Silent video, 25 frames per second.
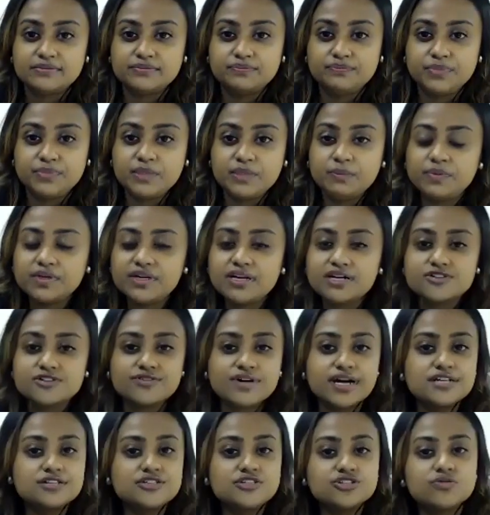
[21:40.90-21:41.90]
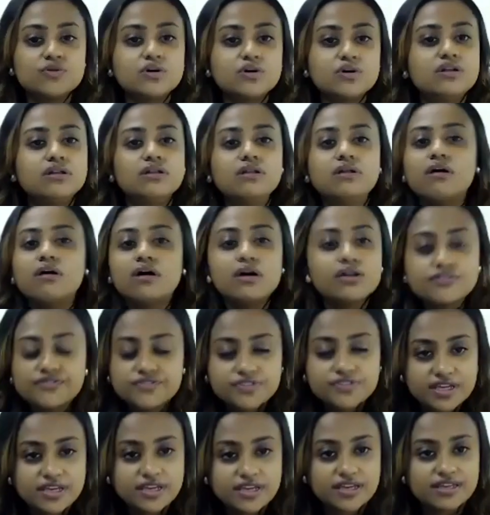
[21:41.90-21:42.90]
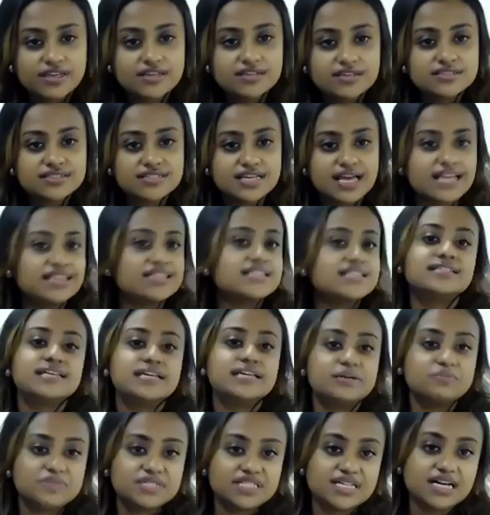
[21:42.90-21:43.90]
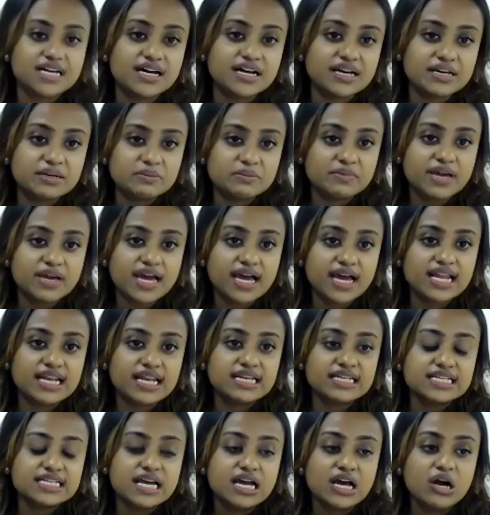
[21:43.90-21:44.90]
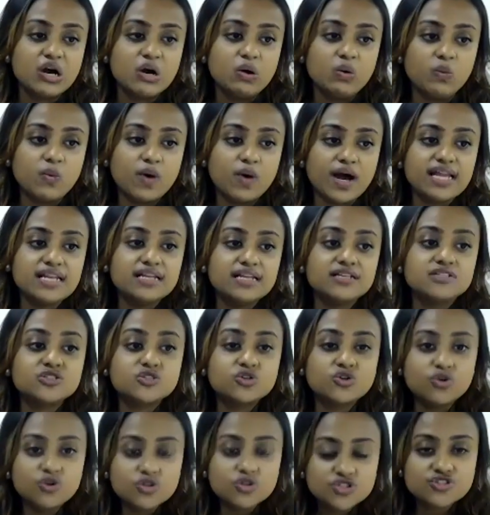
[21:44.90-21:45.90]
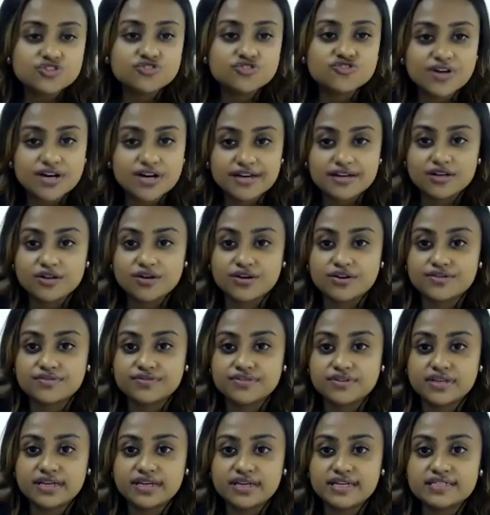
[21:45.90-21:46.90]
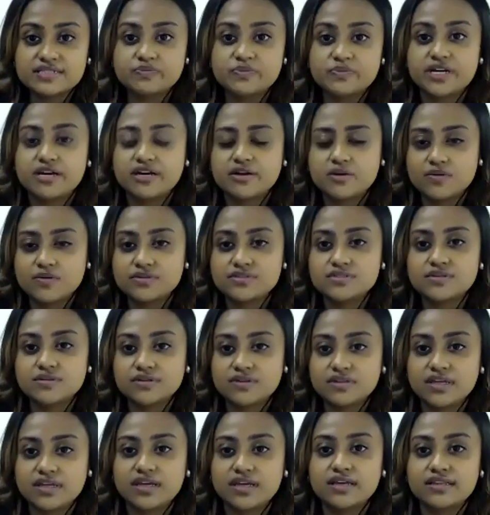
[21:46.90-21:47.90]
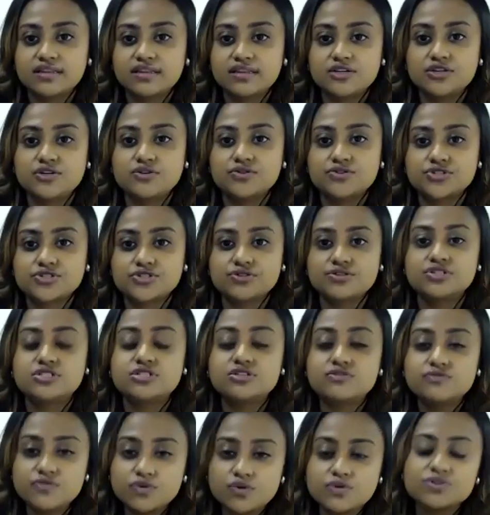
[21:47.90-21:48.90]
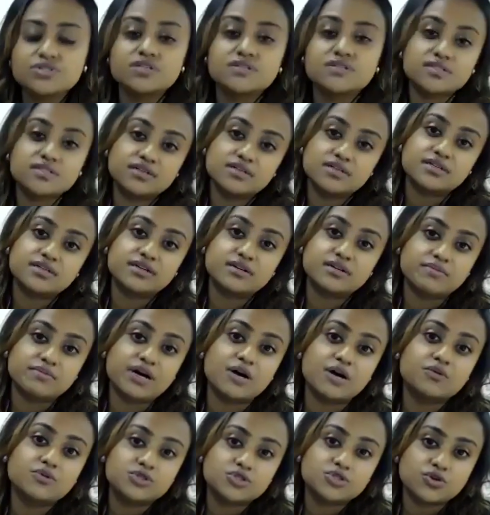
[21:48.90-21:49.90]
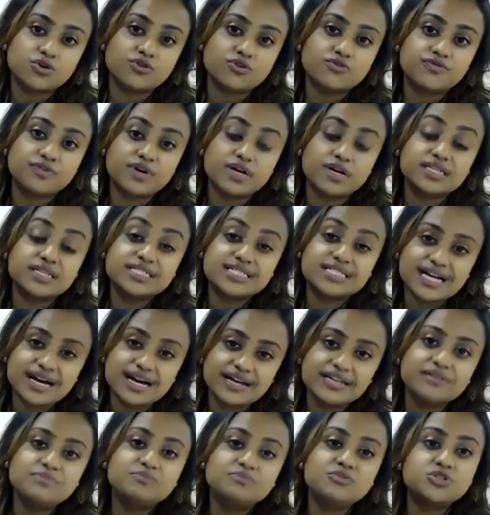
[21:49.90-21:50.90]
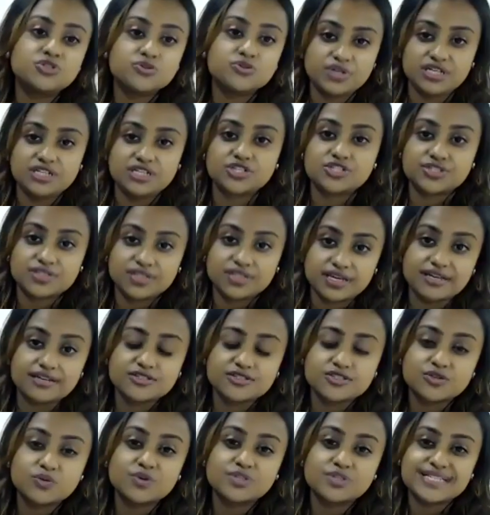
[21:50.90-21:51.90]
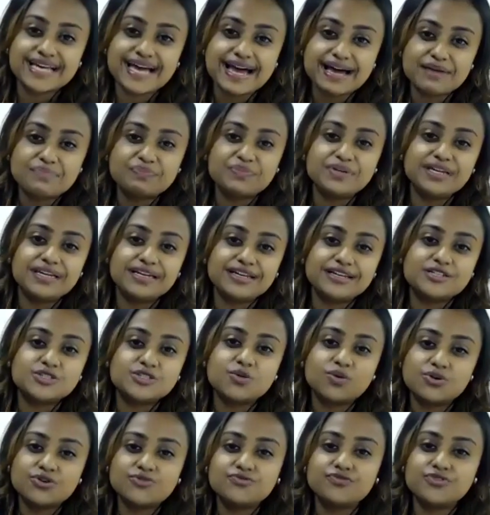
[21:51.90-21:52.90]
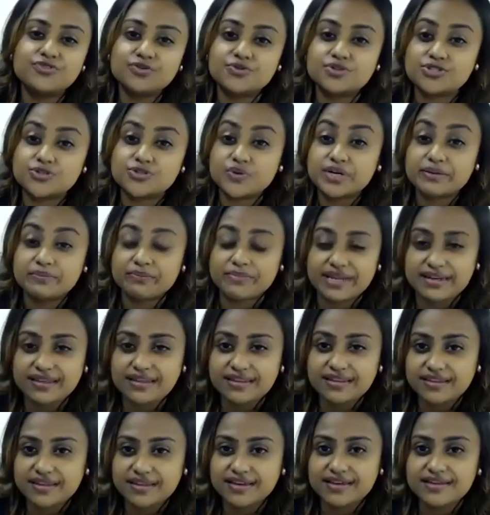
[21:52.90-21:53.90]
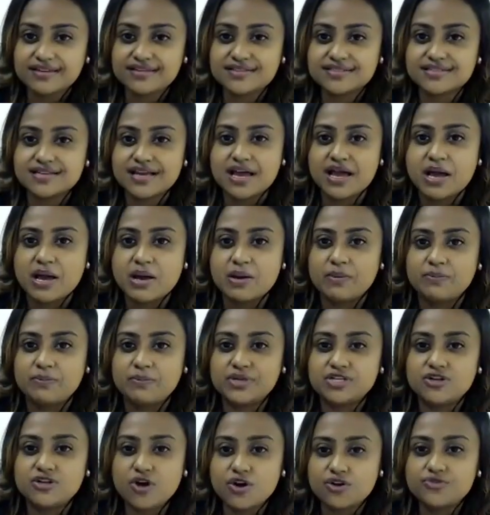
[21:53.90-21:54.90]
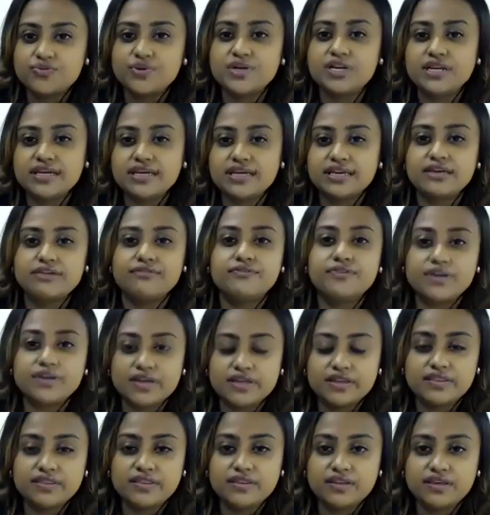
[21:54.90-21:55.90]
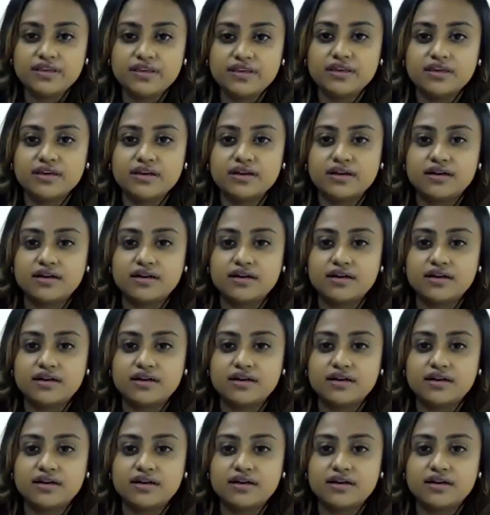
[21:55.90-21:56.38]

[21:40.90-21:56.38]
people are trying to do a lot of things at the same time. And while it's good to try a lot of things, but I also think that you should devote a certain amount of time to each thing. So what's happening is, all of you are doing many things, but not really giving in the